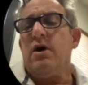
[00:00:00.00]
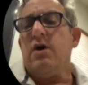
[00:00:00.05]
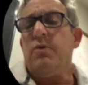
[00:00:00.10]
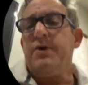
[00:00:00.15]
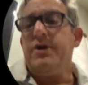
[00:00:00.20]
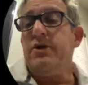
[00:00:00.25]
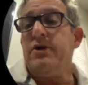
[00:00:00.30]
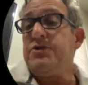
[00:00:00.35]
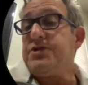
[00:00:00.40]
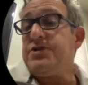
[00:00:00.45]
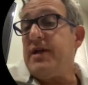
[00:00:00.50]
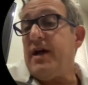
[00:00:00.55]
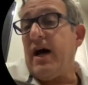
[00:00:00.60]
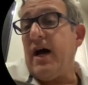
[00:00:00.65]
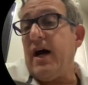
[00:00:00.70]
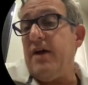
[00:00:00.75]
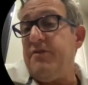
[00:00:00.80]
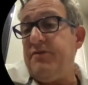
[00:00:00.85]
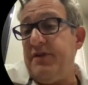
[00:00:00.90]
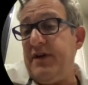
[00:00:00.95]
We use it
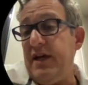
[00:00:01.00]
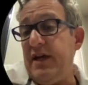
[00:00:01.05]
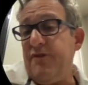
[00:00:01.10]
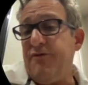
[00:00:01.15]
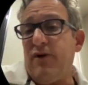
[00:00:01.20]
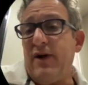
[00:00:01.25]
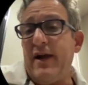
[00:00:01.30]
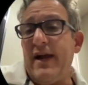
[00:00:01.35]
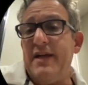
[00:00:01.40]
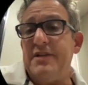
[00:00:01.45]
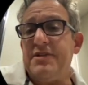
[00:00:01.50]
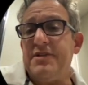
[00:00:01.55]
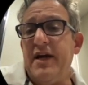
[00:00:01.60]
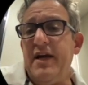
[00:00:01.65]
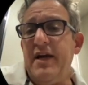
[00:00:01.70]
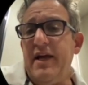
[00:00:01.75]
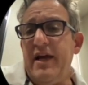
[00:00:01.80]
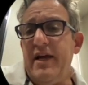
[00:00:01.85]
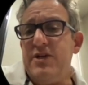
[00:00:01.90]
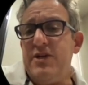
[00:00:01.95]
IV for
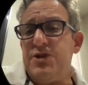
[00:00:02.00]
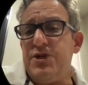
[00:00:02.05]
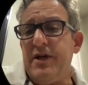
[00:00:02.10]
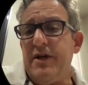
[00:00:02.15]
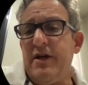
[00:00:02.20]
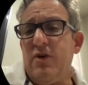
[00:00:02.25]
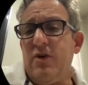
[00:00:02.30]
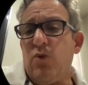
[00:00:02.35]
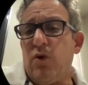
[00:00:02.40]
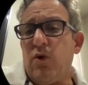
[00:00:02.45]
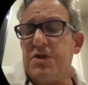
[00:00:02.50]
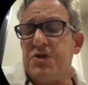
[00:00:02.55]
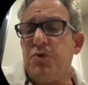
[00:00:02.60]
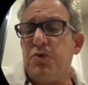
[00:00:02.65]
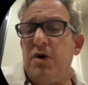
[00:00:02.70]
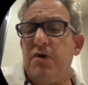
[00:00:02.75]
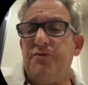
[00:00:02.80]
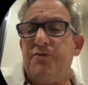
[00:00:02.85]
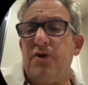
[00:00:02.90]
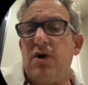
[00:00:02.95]
anti-aging. It works
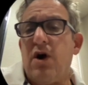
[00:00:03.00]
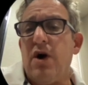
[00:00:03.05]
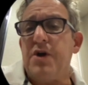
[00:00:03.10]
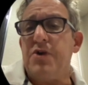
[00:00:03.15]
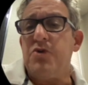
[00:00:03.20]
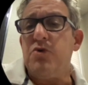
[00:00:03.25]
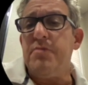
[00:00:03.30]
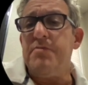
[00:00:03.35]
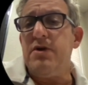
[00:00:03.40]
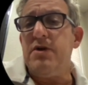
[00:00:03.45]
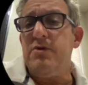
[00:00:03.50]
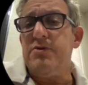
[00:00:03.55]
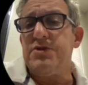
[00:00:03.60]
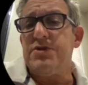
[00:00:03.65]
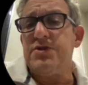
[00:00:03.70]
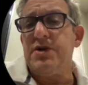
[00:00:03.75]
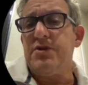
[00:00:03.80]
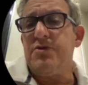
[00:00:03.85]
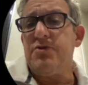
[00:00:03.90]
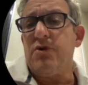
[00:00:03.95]
well for autoimmune
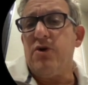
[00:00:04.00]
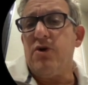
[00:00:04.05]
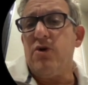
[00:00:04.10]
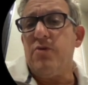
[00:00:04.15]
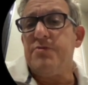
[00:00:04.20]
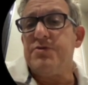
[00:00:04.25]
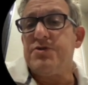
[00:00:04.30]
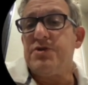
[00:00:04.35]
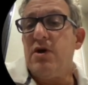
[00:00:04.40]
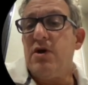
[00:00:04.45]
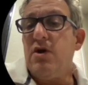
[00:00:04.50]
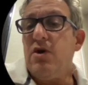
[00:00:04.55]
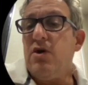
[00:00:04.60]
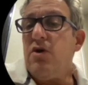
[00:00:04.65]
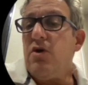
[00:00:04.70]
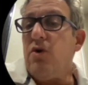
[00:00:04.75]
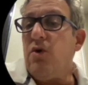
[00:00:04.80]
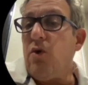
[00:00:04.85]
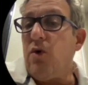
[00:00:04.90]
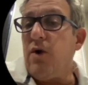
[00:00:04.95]
syndromes,
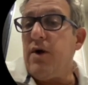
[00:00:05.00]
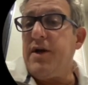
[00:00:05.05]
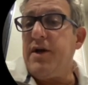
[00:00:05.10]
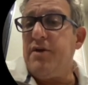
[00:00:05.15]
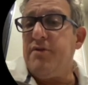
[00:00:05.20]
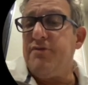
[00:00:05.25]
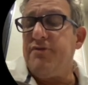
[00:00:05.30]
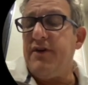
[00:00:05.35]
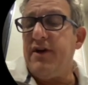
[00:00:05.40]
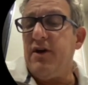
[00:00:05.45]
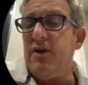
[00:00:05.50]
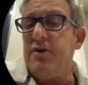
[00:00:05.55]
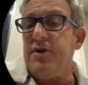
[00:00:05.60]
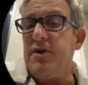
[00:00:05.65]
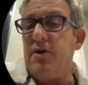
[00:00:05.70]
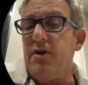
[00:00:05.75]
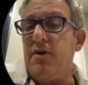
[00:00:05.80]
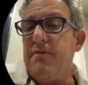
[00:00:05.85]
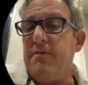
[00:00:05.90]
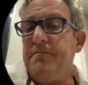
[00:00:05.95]
organ
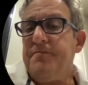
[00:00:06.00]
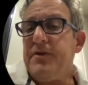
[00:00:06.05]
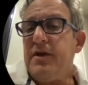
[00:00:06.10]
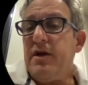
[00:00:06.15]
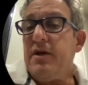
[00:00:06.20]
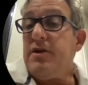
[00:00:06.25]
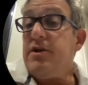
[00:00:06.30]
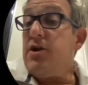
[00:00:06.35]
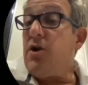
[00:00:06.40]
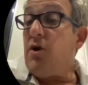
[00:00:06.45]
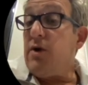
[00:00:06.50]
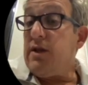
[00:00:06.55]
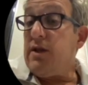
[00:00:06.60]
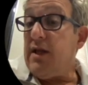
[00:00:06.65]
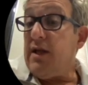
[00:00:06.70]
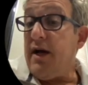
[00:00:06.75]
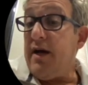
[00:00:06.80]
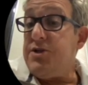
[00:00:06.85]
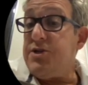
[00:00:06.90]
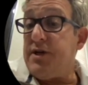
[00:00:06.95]
failure,
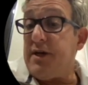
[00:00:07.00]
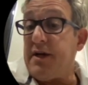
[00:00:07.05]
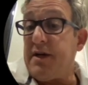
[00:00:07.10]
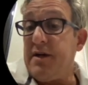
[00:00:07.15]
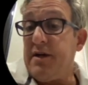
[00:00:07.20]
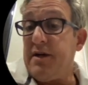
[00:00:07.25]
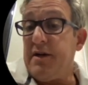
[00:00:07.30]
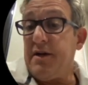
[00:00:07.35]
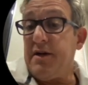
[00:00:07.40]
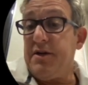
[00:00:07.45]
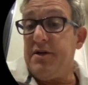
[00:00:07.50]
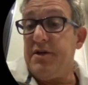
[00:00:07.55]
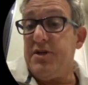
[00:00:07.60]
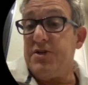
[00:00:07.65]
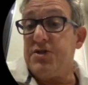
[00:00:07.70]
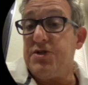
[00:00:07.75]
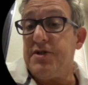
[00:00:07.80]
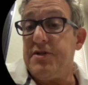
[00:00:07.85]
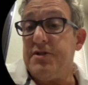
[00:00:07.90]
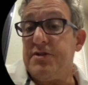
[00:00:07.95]
neurologic
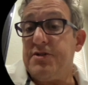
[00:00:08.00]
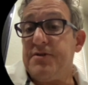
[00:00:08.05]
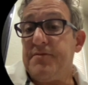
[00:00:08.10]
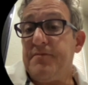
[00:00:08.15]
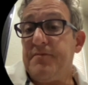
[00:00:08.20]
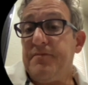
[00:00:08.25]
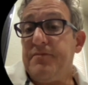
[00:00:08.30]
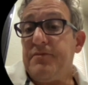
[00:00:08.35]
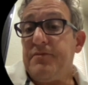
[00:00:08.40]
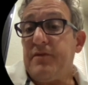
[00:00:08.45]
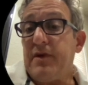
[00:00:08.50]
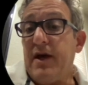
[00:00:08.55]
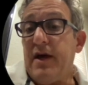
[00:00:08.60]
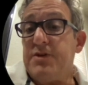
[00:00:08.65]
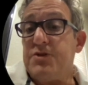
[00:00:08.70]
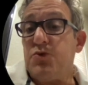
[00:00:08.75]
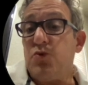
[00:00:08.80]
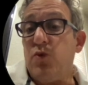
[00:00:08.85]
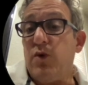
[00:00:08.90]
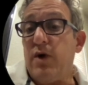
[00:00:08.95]
conditions,
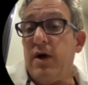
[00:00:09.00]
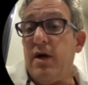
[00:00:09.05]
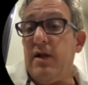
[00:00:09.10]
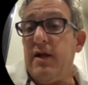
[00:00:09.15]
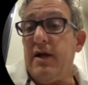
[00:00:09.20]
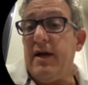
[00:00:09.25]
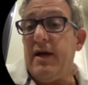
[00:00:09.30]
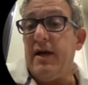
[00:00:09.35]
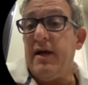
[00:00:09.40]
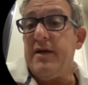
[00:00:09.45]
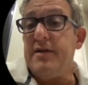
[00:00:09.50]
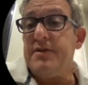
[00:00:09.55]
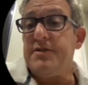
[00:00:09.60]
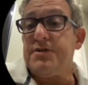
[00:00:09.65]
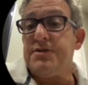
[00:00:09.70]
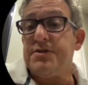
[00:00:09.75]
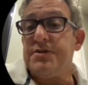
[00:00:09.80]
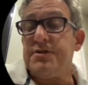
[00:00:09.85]
as well as,